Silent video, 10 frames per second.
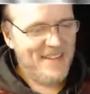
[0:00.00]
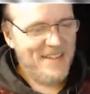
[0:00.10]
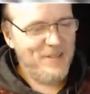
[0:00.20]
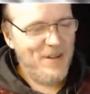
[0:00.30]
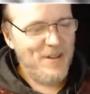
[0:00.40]

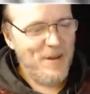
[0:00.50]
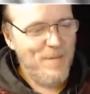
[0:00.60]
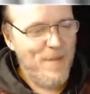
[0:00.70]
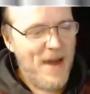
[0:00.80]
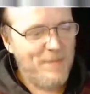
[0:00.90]
Here's all
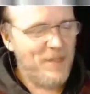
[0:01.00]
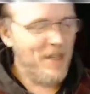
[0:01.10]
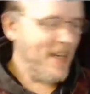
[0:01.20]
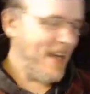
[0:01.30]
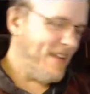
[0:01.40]
the maps
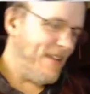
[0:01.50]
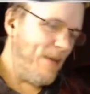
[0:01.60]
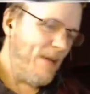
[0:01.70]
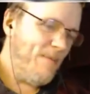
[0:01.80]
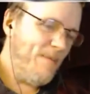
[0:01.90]
you get. Let
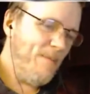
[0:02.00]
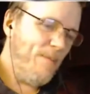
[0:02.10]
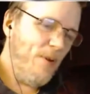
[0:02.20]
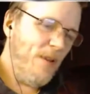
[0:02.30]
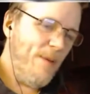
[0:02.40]
me
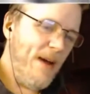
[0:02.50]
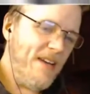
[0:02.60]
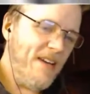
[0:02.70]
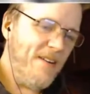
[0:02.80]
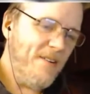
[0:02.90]
pull them
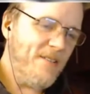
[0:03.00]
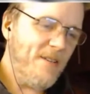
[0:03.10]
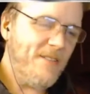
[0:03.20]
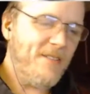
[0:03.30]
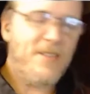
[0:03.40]
out of here. There's
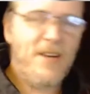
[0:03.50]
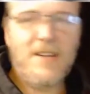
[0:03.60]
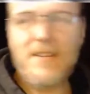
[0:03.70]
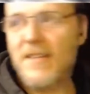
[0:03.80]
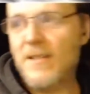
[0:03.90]
a
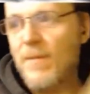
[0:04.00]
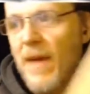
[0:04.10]
ton of these